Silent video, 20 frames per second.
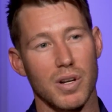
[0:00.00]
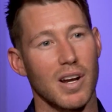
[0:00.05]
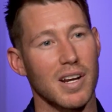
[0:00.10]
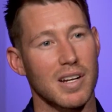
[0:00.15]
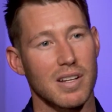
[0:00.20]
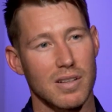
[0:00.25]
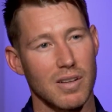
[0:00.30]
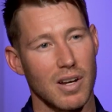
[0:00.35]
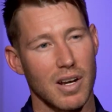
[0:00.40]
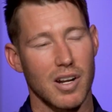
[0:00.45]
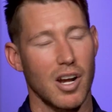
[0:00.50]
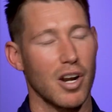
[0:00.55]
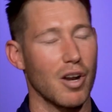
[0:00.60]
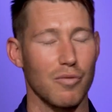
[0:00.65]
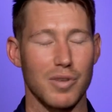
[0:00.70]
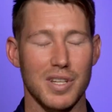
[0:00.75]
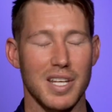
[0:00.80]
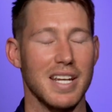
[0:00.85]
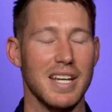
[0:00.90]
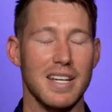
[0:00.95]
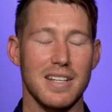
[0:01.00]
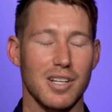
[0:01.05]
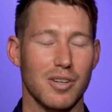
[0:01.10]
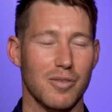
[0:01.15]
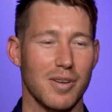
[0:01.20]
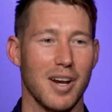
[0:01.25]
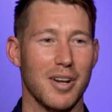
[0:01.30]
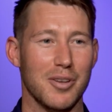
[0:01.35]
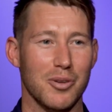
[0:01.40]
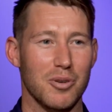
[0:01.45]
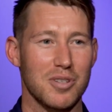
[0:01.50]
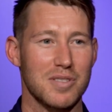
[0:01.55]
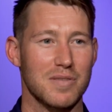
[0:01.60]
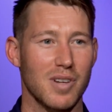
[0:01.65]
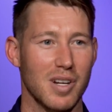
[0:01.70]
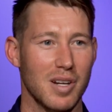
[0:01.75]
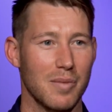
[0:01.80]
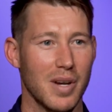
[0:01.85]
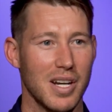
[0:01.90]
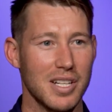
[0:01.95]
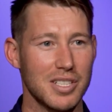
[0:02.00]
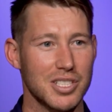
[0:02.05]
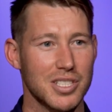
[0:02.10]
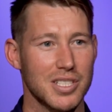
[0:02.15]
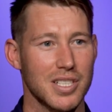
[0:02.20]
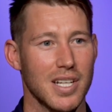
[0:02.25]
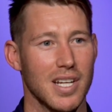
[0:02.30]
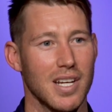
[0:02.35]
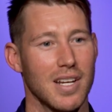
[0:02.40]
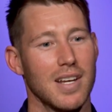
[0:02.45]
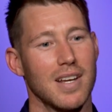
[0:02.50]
And I don't really hear the crowd noise very much.